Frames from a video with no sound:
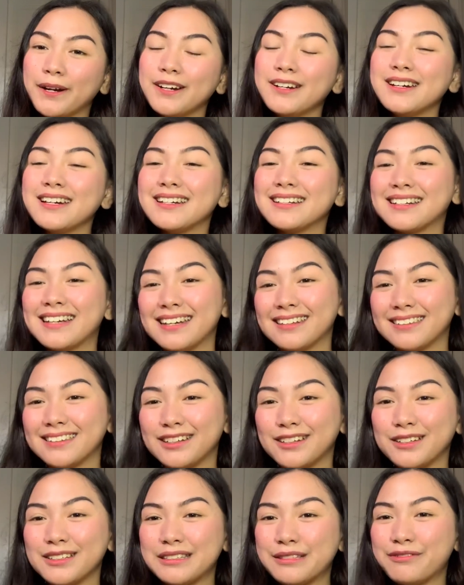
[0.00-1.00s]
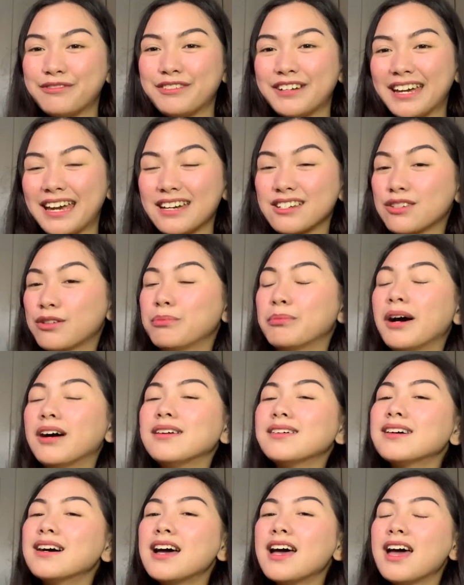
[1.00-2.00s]
button and hit the notification
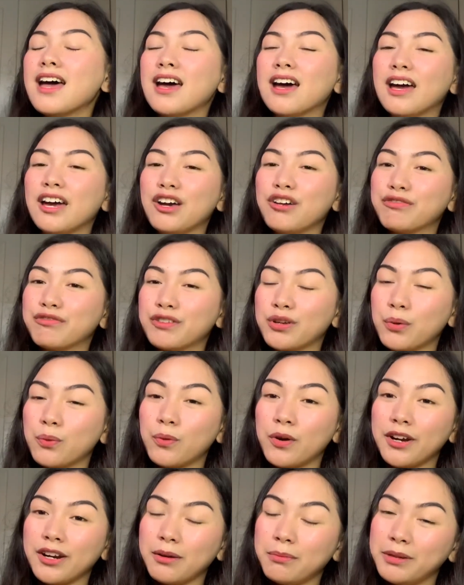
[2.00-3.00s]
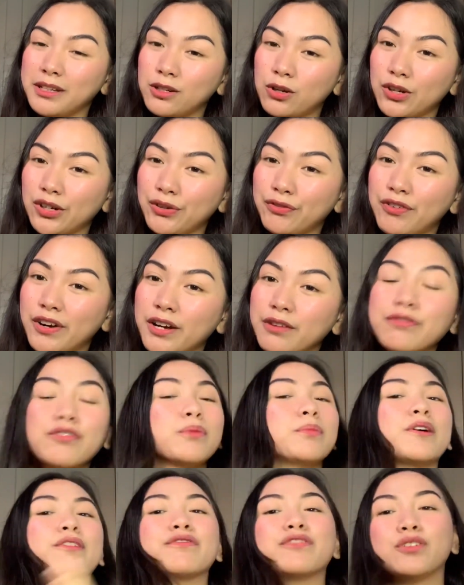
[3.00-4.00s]
bell if you want to be notified for
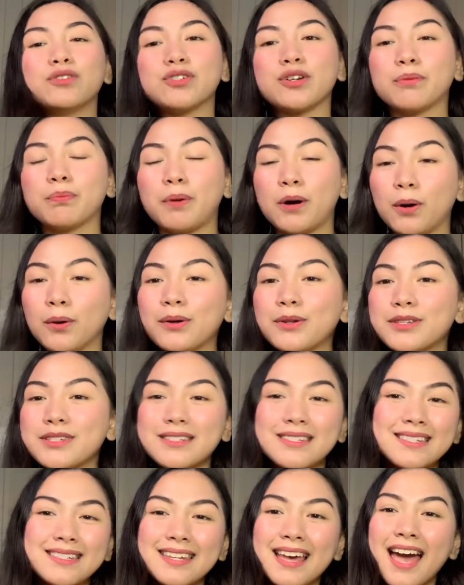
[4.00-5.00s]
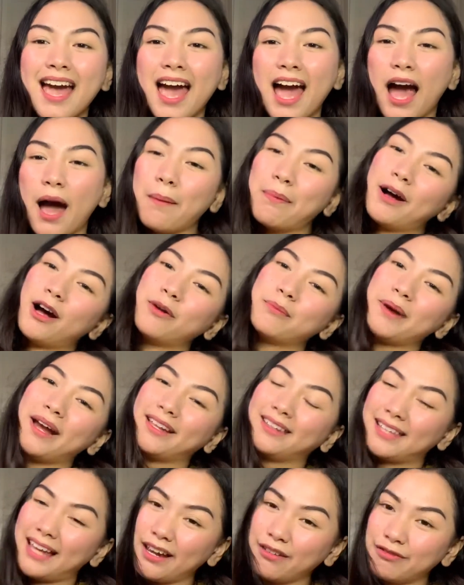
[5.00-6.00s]
my future posts about
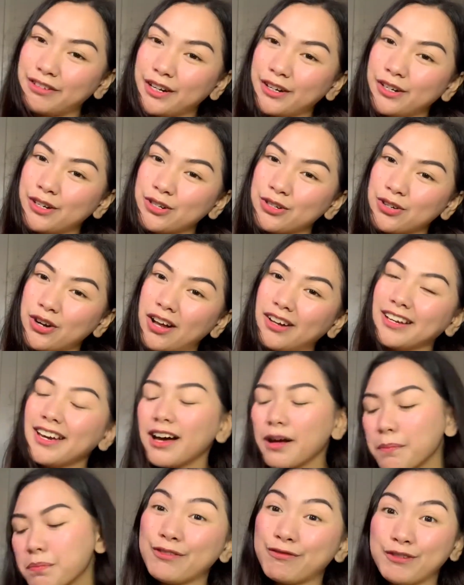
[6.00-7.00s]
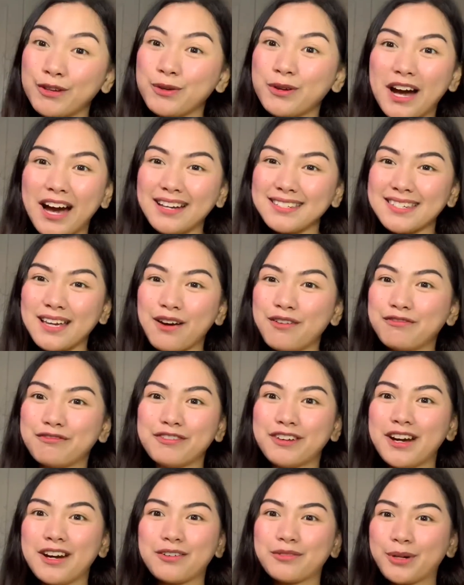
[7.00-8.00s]
my life here in Australia. If you guys
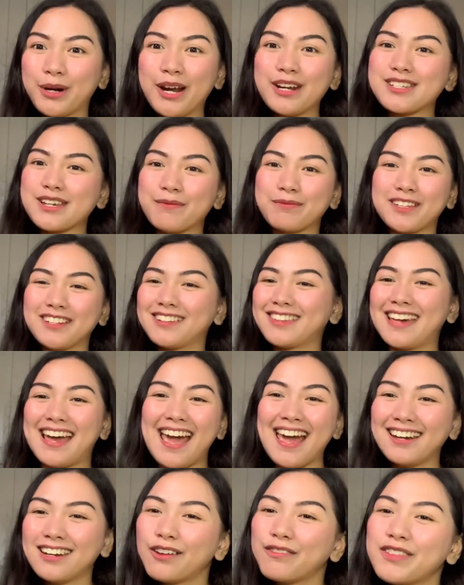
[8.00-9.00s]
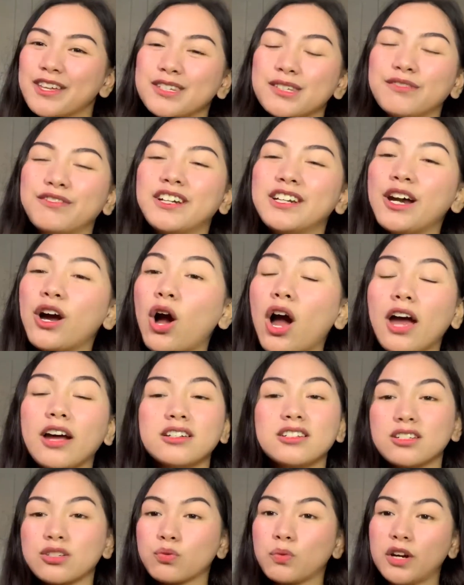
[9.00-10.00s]
have reached up till the end of this video, I
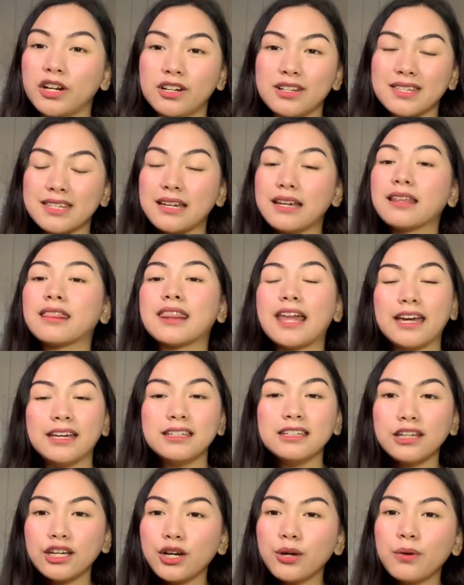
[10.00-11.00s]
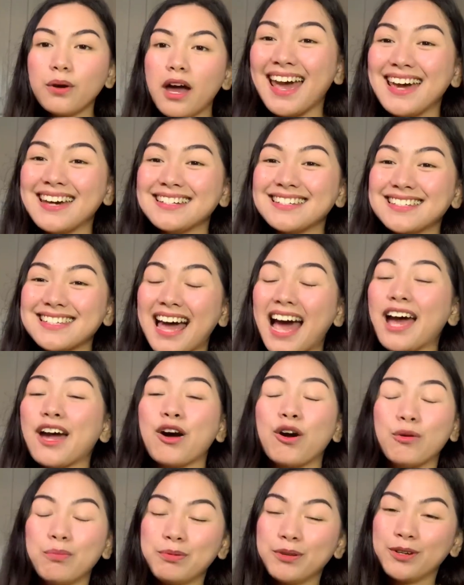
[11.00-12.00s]
just want to say thank you. And I
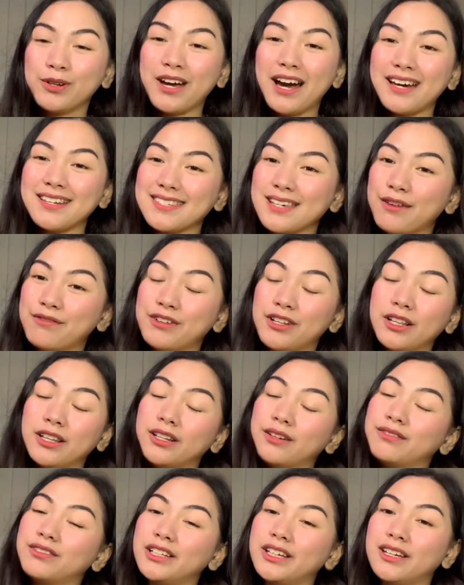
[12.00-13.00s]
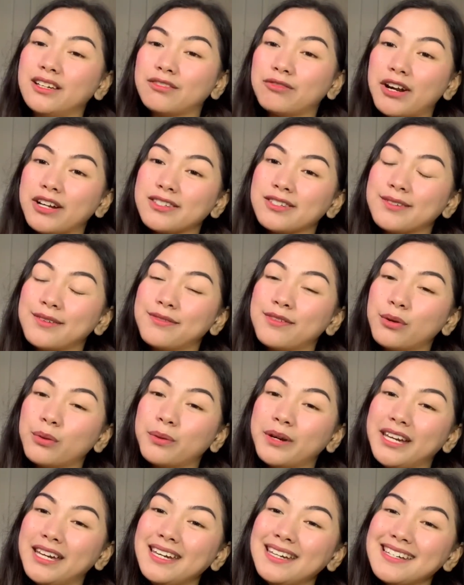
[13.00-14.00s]
hope you guys have a lovely rest of the
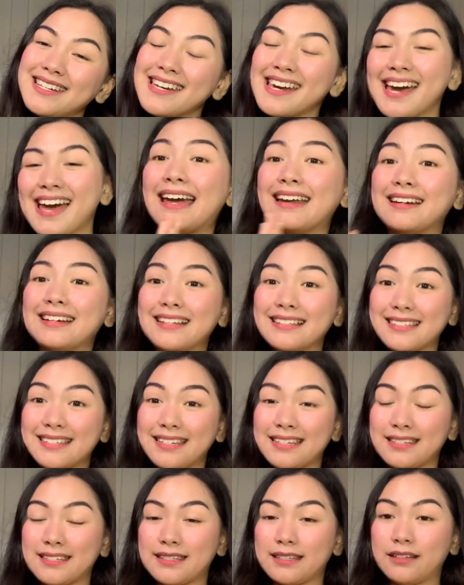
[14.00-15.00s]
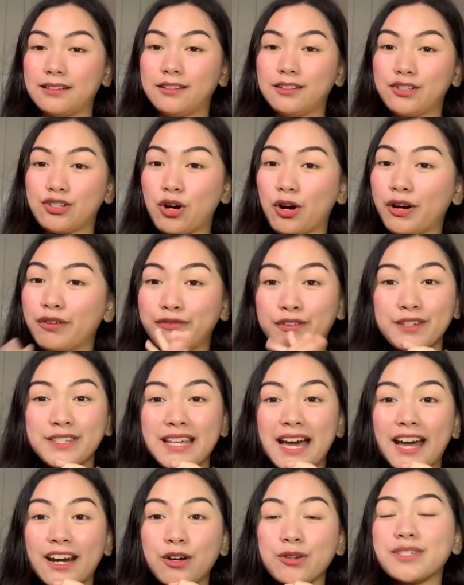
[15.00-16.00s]
week. And this is Jorefel
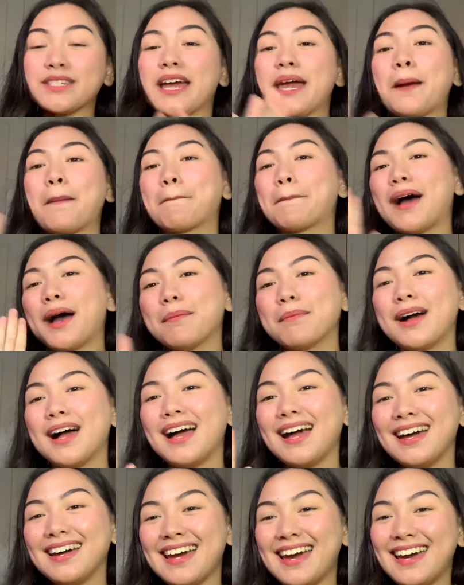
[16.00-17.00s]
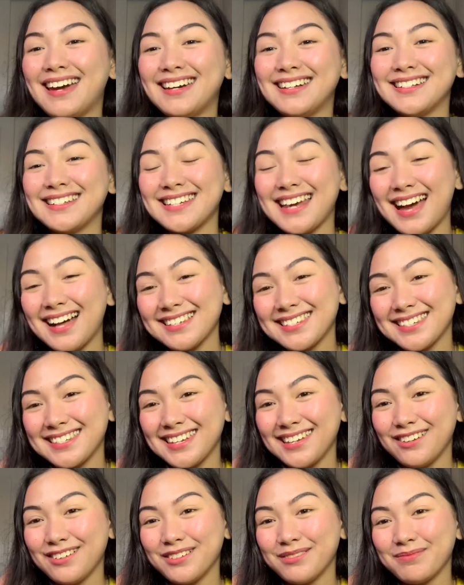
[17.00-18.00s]
Sato saying bye-bye and I'll see
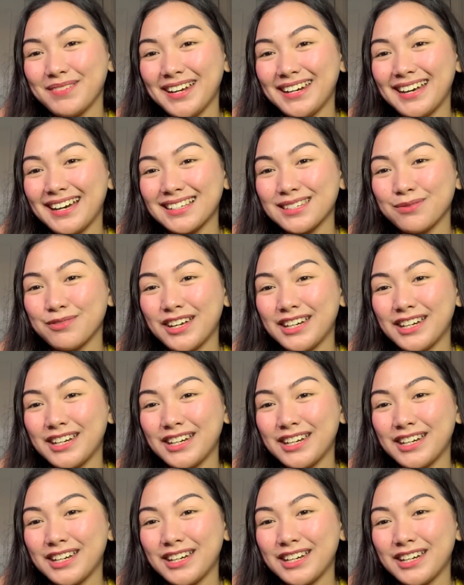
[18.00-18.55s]
you on my next